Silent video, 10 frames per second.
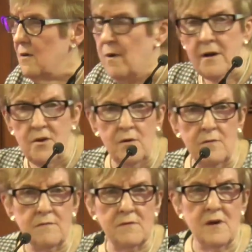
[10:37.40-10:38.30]
where are
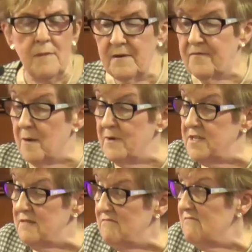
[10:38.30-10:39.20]
you coming from
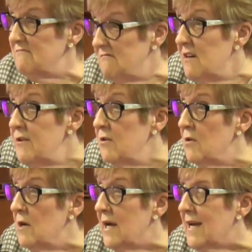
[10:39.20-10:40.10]
and where are you
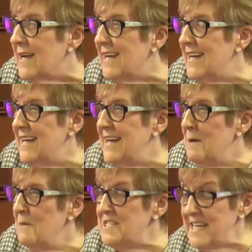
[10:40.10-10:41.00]
going?
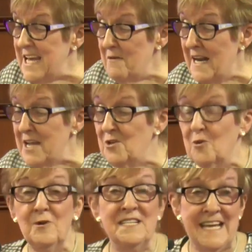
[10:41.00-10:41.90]
And you see, he already
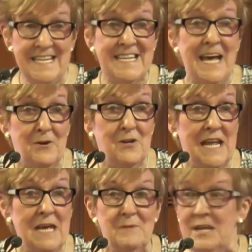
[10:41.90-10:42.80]
knew, he, he said her
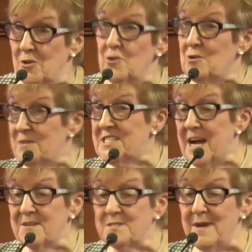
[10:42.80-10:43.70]
name and he knew she was
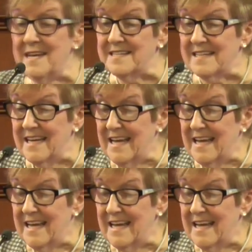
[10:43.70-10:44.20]
Sarah's maid.